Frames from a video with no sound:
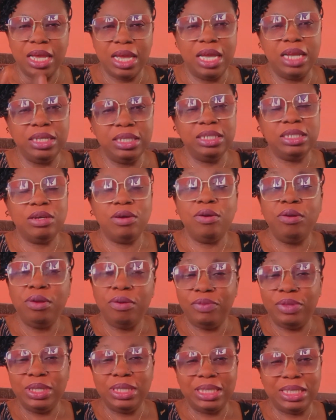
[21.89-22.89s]
and all
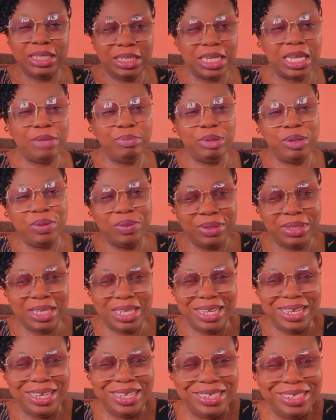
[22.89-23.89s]
of this shall be
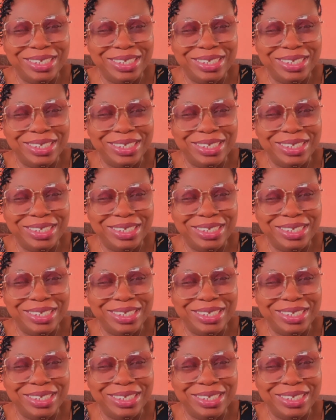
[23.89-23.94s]
considered.